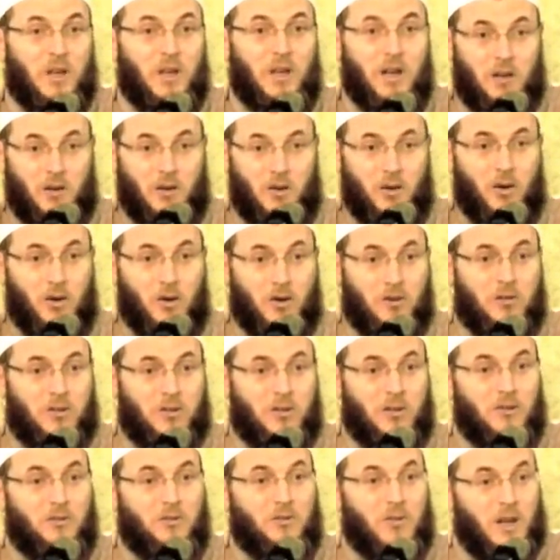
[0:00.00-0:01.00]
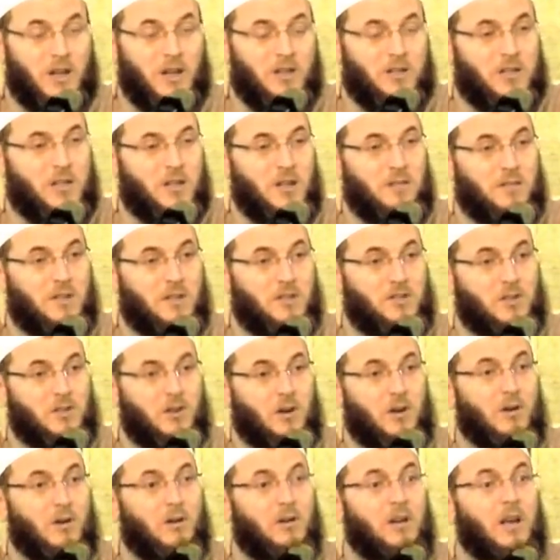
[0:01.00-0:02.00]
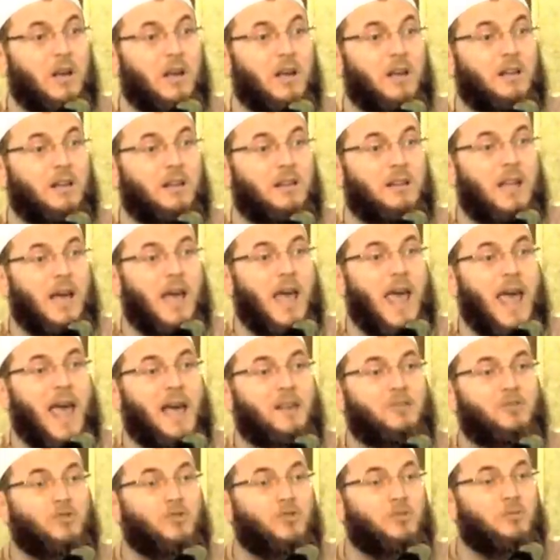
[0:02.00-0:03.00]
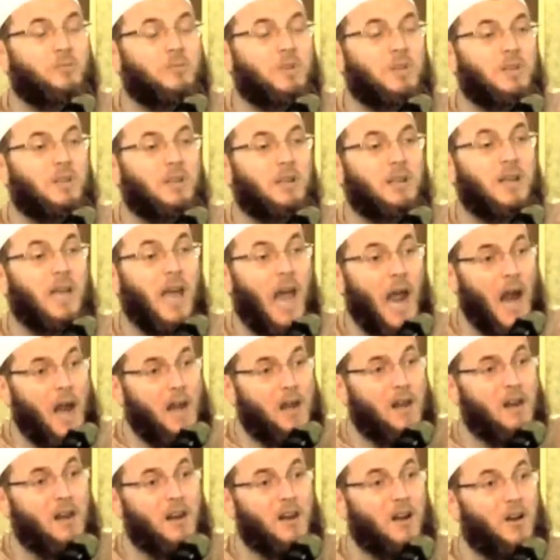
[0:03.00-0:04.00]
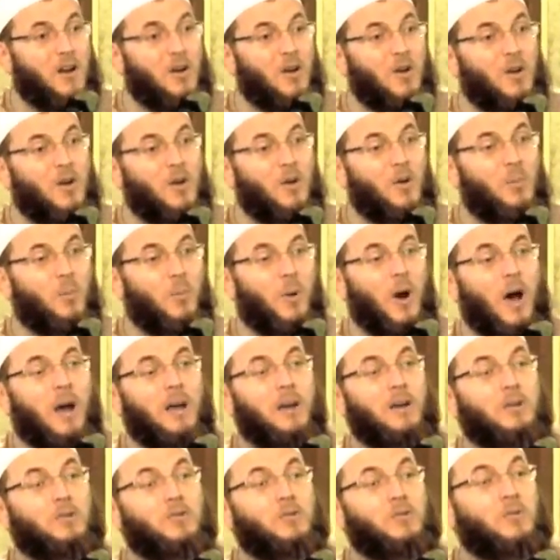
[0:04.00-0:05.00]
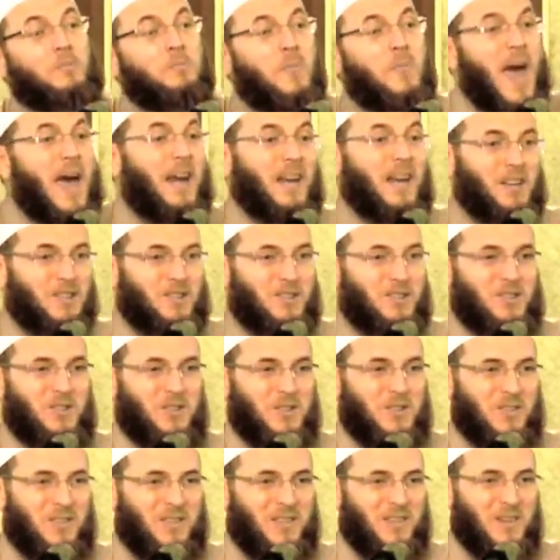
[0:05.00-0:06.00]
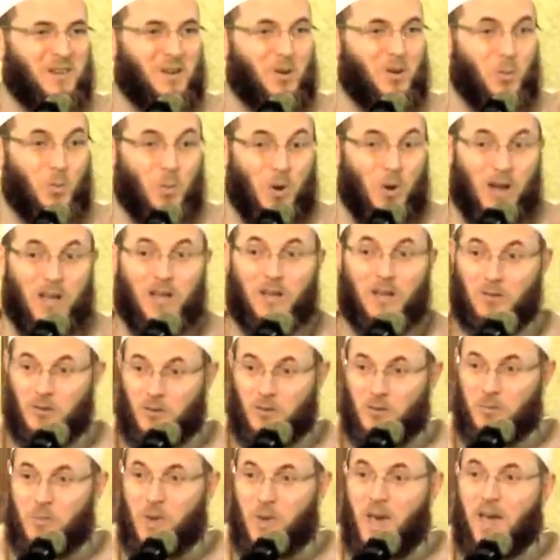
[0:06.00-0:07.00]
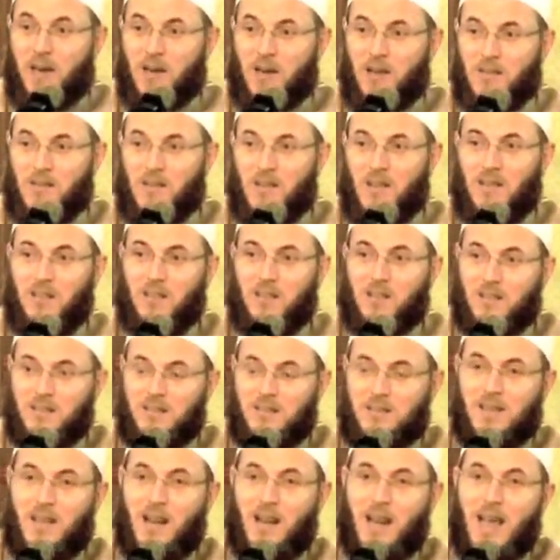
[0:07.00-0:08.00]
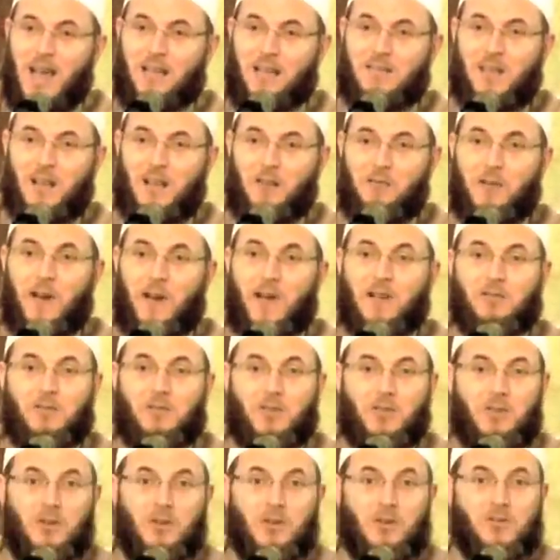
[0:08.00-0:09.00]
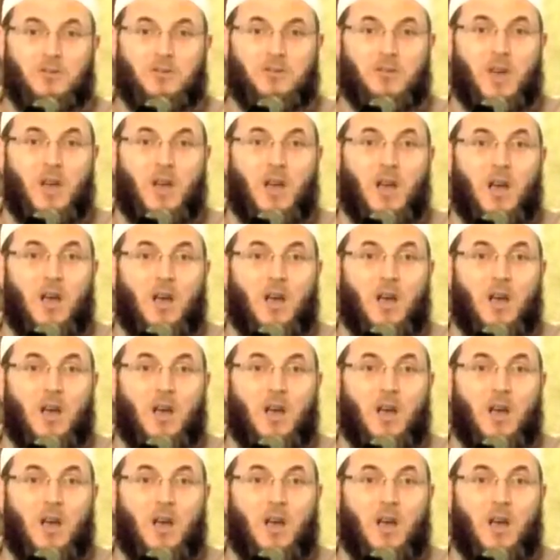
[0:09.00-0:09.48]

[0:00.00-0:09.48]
in order to achieve this goal, that has to begin prior to marriage. Prior to marriage. This is the last advice to those